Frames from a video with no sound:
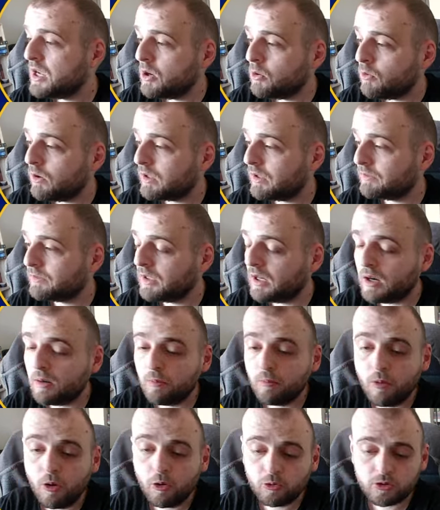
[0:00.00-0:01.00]
one of the
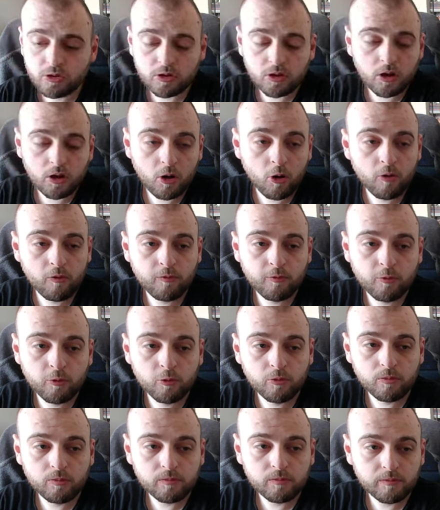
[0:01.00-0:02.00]
most
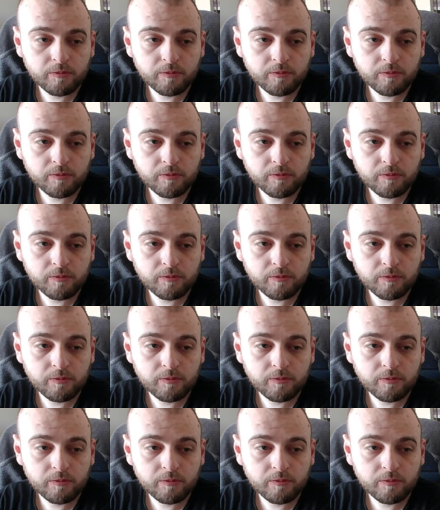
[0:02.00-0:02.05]
awful